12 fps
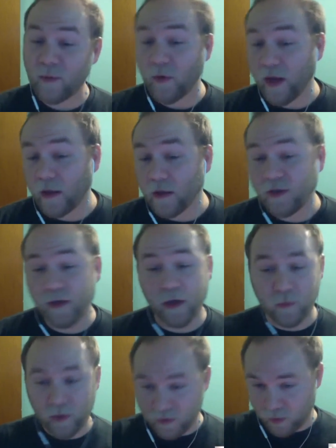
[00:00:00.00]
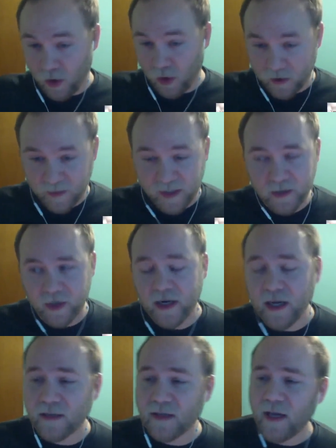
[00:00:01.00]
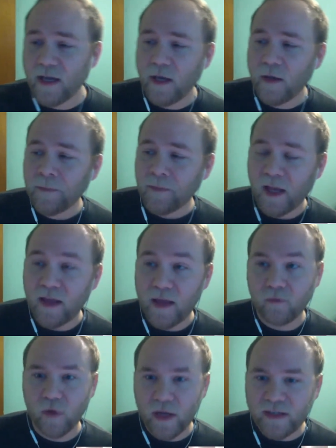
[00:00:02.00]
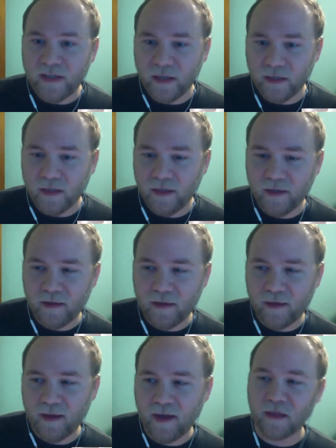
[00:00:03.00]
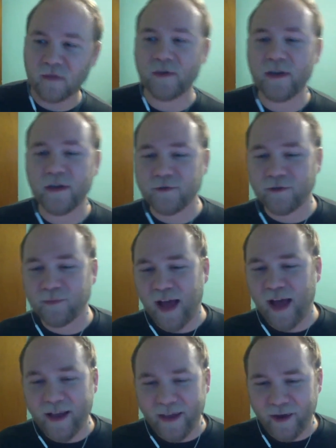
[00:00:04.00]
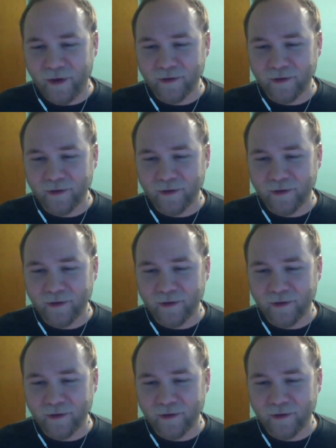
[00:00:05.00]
English, the other ones were all speaking Chinese. And they rented the 300 blackout